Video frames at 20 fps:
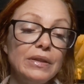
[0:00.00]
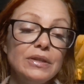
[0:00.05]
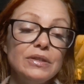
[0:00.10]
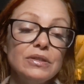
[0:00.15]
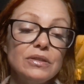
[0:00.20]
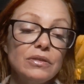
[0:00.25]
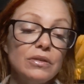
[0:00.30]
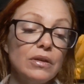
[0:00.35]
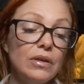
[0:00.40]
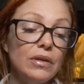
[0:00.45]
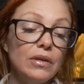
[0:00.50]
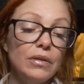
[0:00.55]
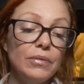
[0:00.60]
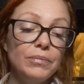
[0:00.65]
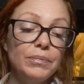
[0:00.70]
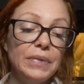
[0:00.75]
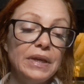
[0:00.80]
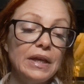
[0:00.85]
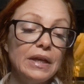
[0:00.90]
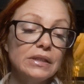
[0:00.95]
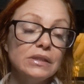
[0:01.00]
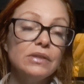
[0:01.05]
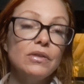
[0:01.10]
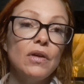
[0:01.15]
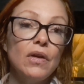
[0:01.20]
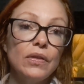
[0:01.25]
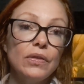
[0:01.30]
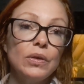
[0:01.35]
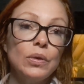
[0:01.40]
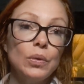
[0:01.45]
This, because of
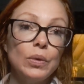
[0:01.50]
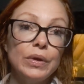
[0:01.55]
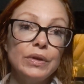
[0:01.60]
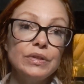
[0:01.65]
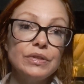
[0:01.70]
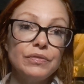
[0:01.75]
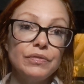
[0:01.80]
all the coins,